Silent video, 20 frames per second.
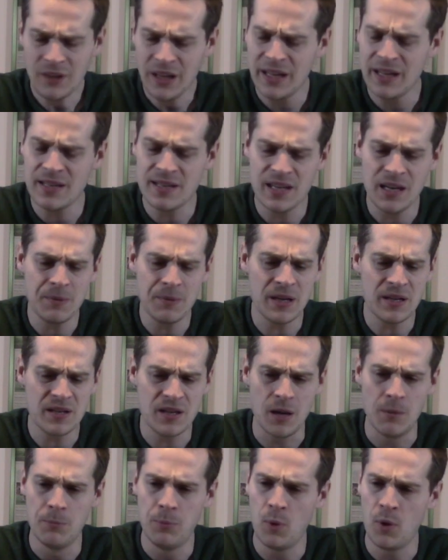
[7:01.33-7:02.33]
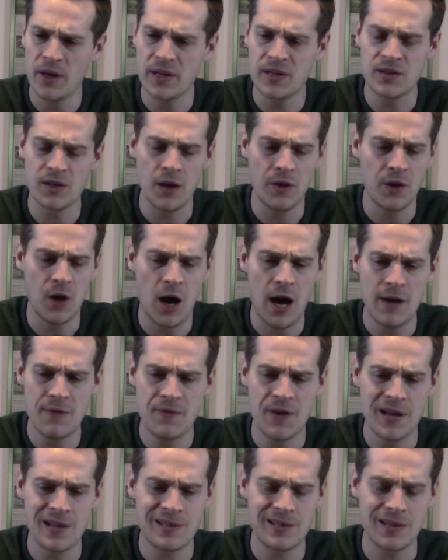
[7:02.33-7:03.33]
It at some points, though, the
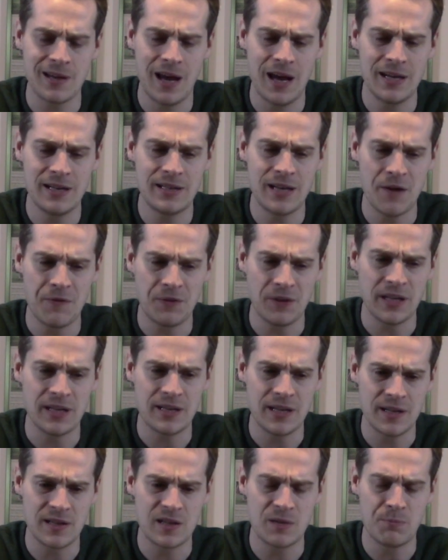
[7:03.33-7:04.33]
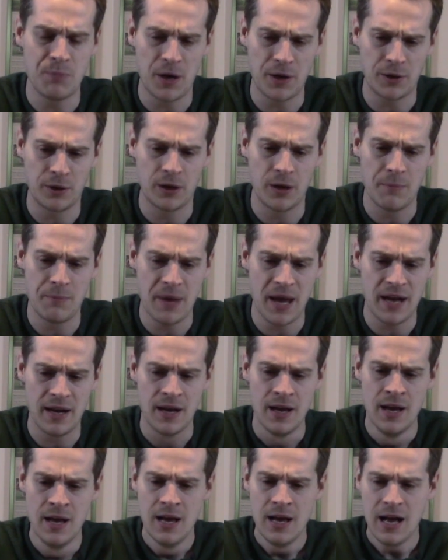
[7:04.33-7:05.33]
offense definitely did sputter a
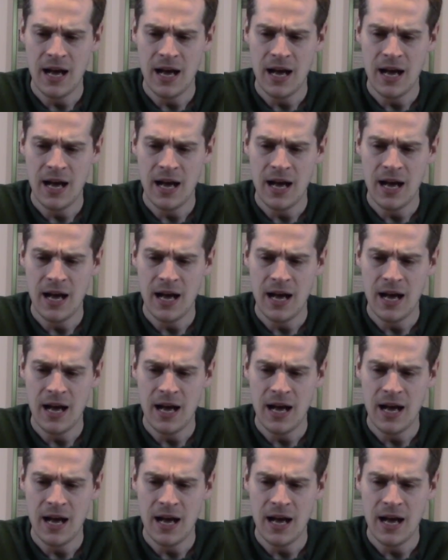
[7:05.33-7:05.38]
bit.